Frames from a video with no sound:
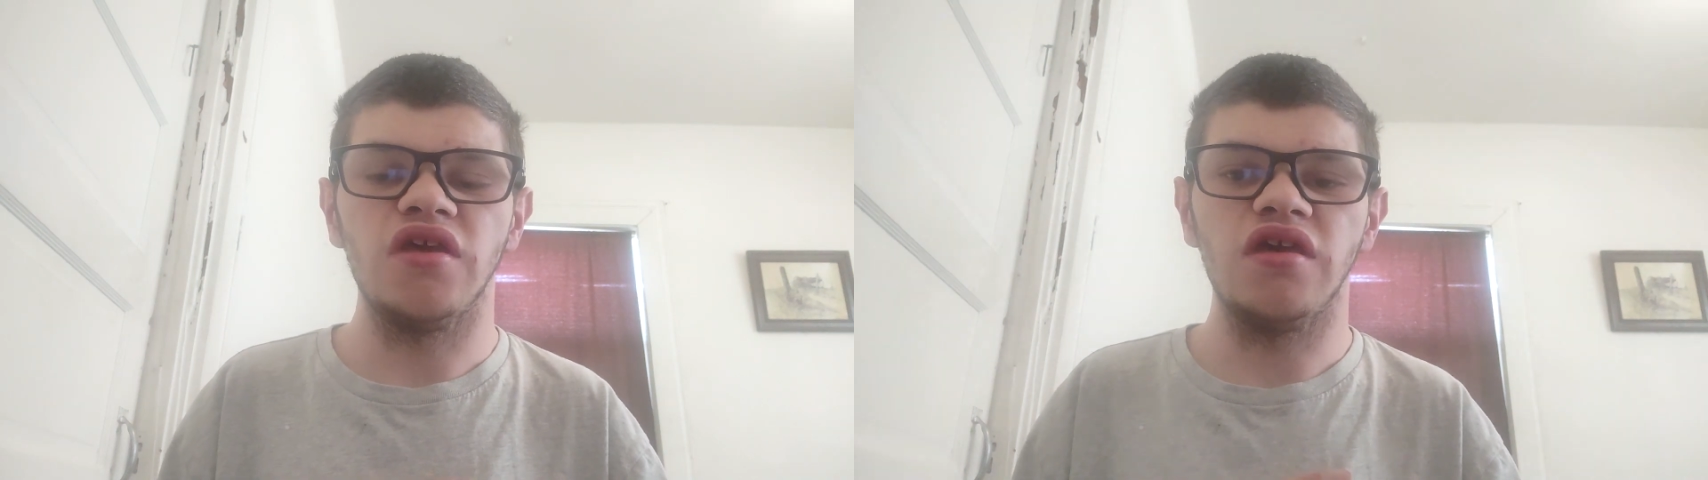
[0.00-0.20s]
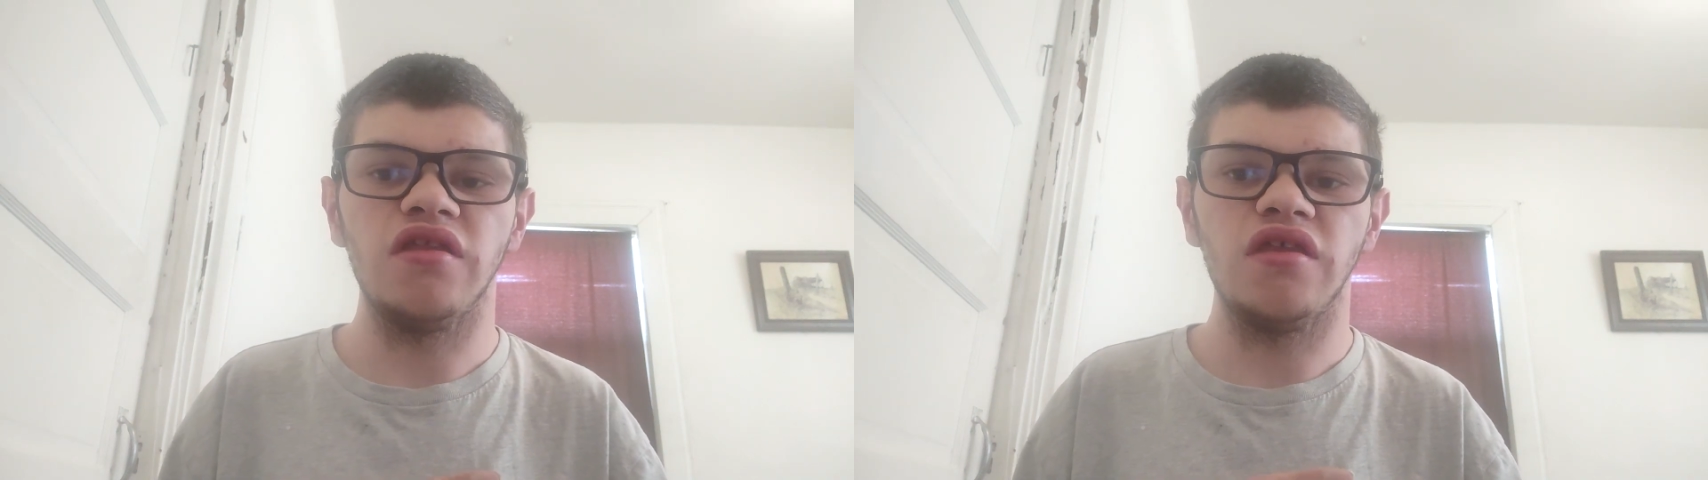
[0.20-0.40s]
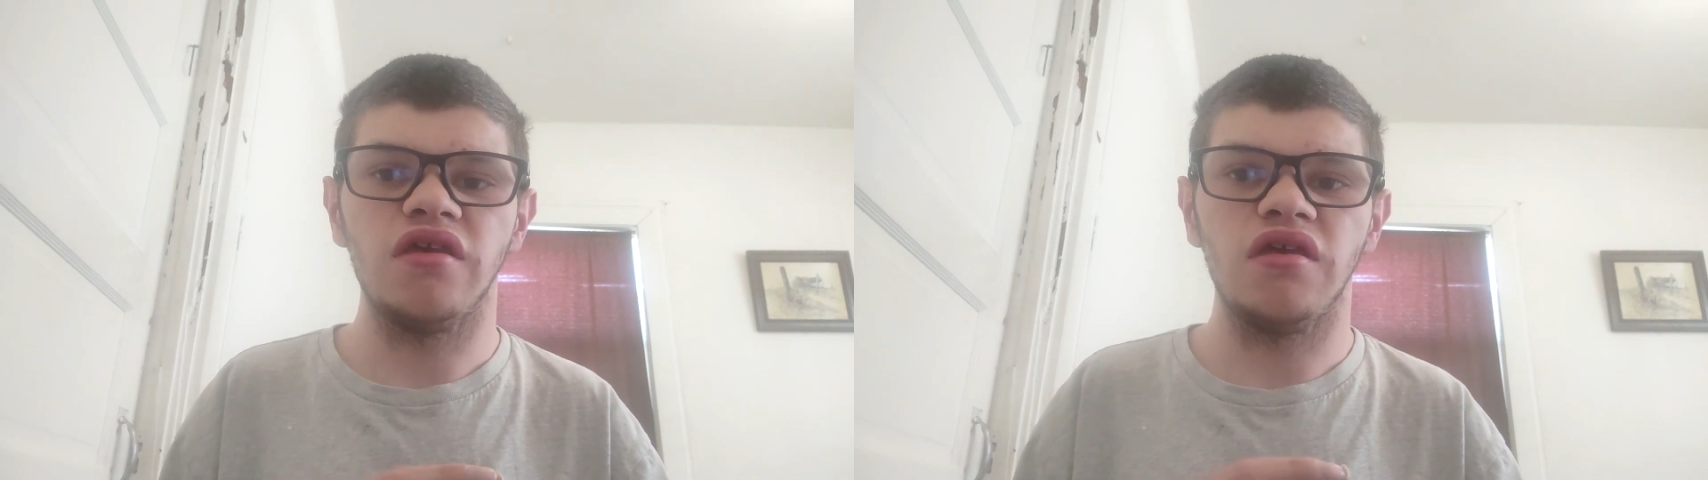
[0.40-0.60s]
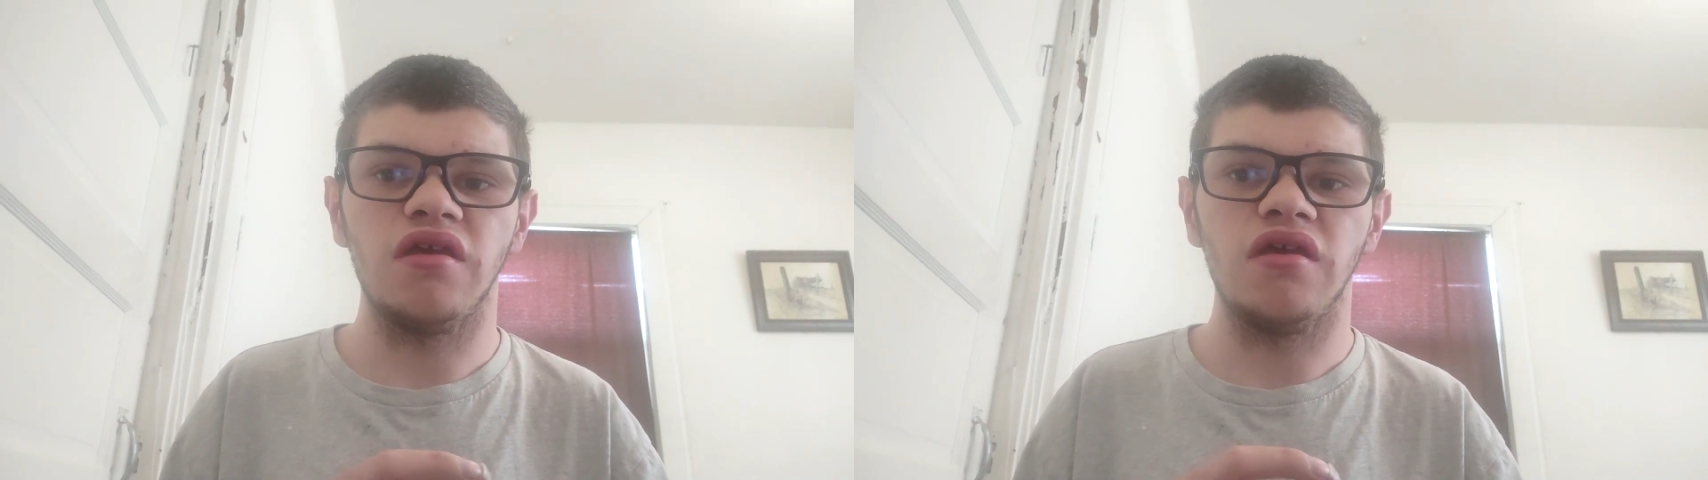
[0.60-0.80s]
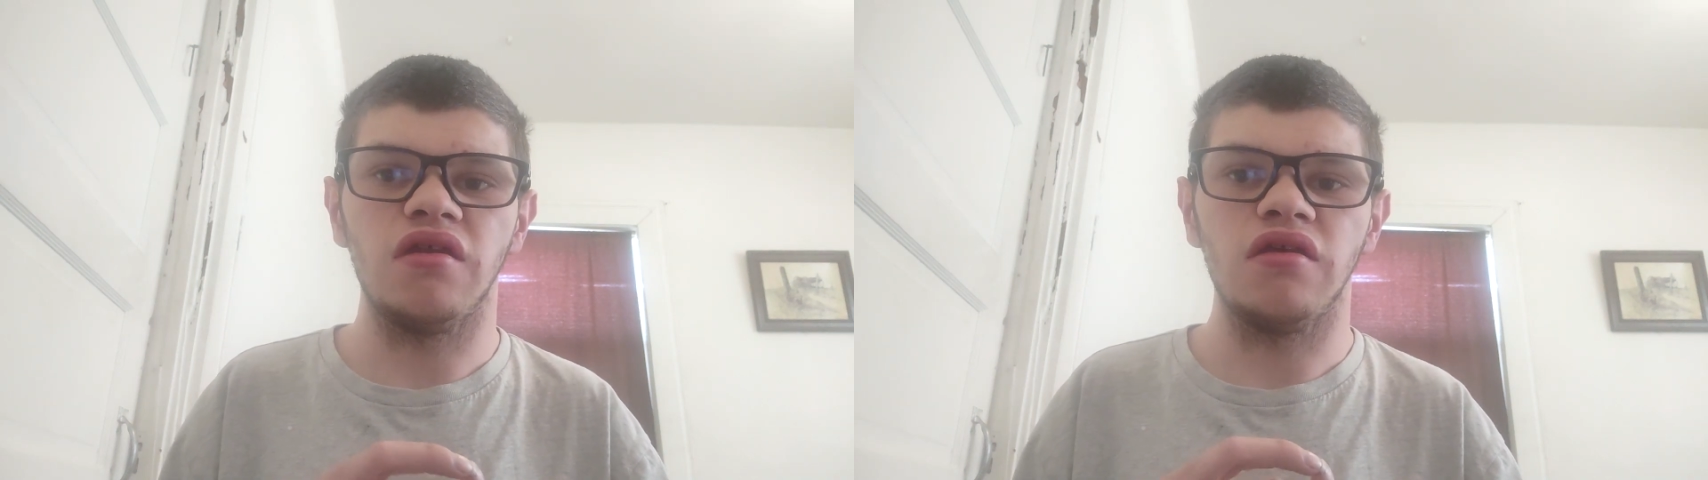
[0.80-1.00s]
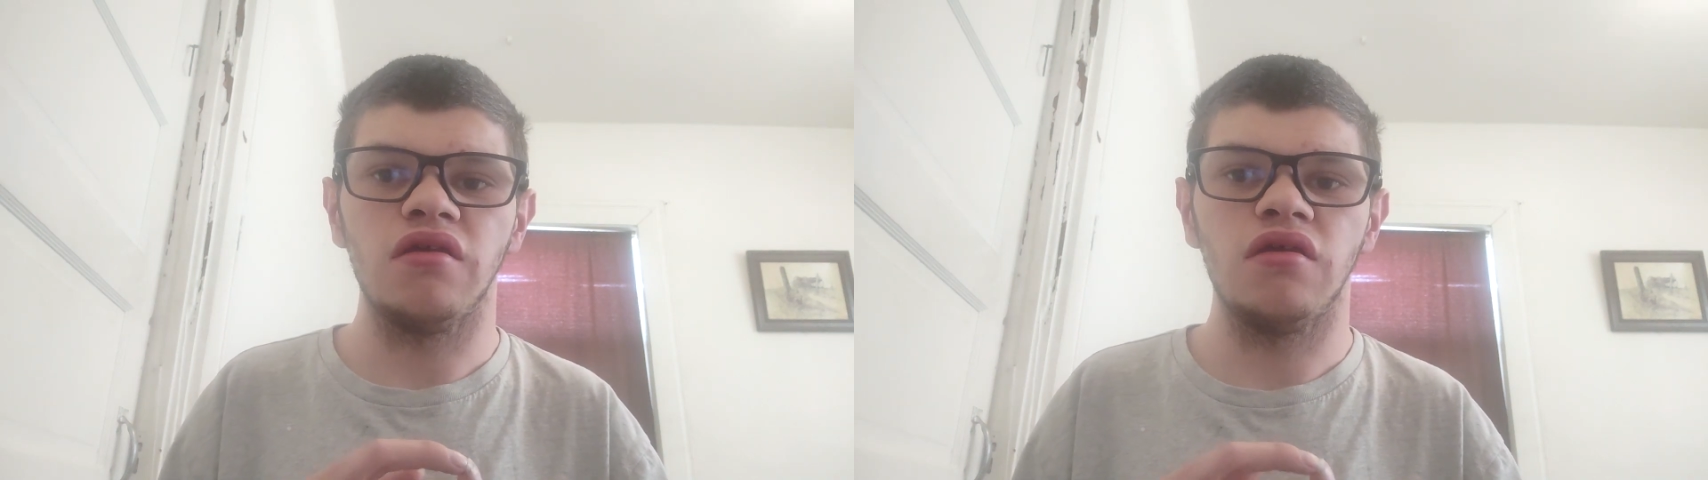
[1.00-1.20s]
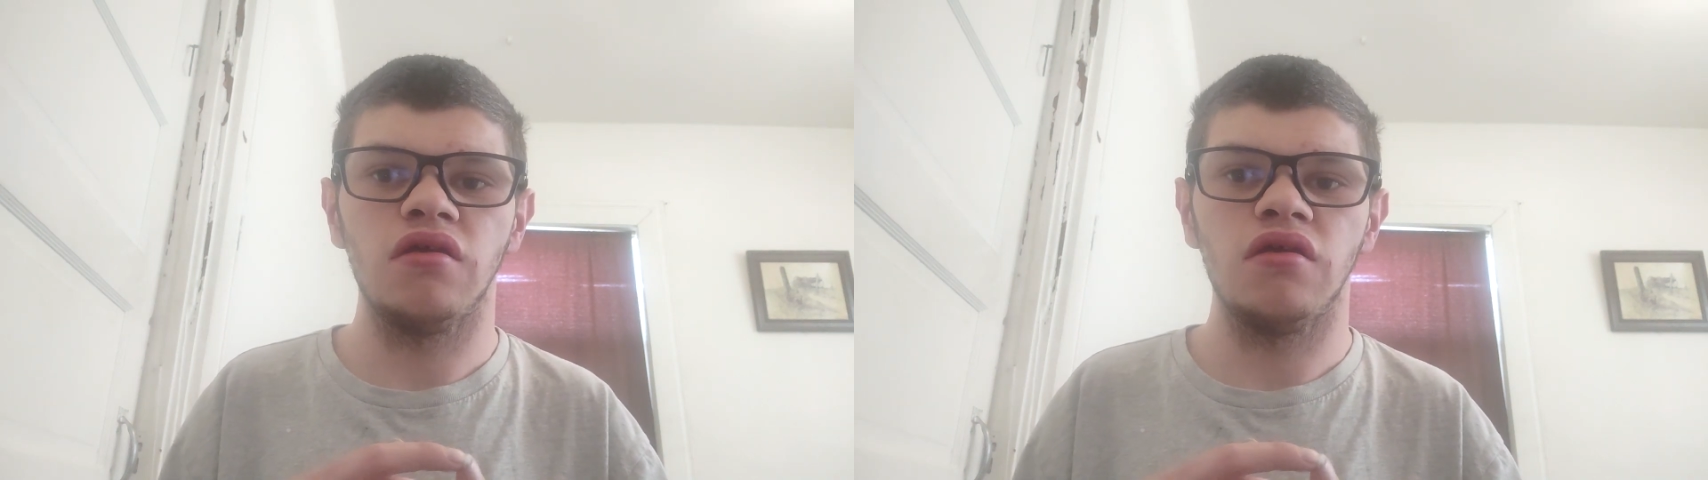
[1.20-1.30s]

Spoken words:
then